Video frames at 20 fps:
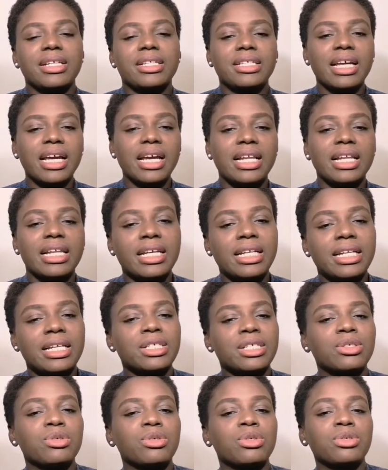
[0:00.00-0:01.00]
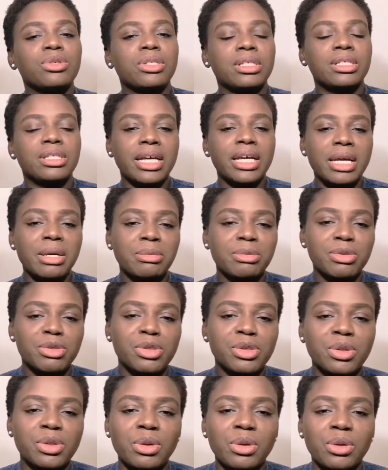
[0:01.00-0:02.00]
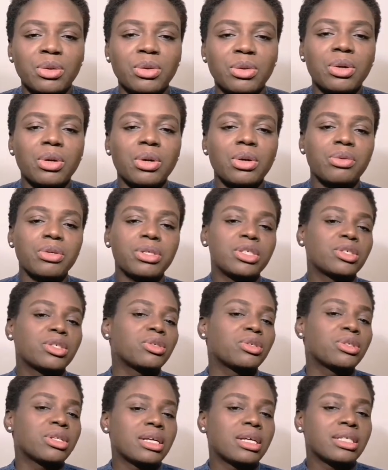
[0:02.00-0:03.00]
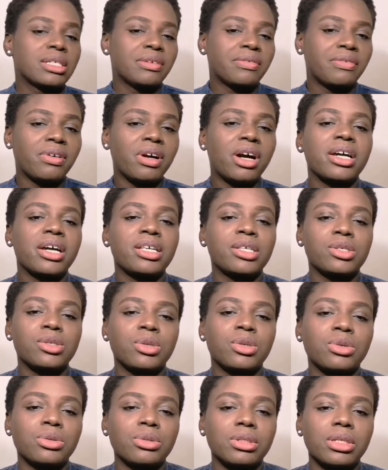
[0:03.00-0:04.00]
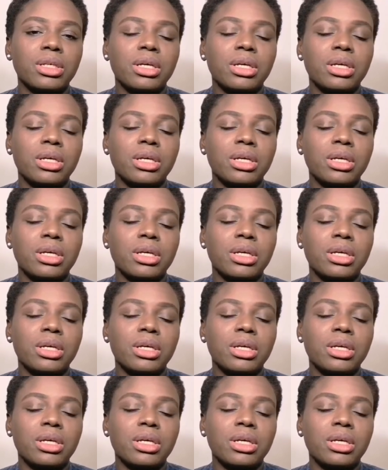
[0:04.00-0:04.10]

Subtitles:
Thirdly, let's go to the table salt, which is known as the fine salt,